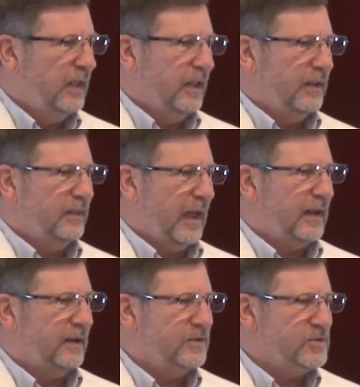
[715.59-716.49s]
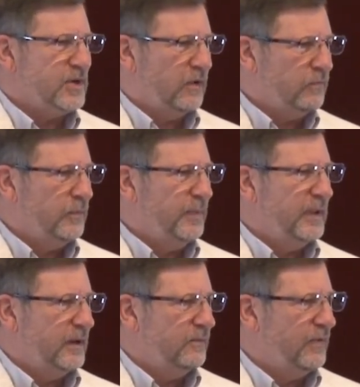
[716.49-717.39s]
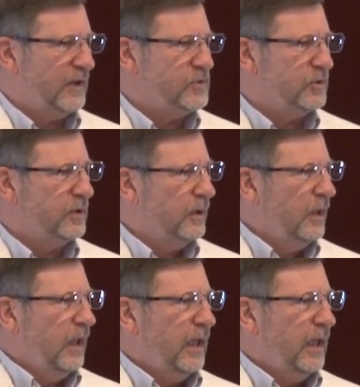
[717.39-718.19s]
That in itself would be an adventure.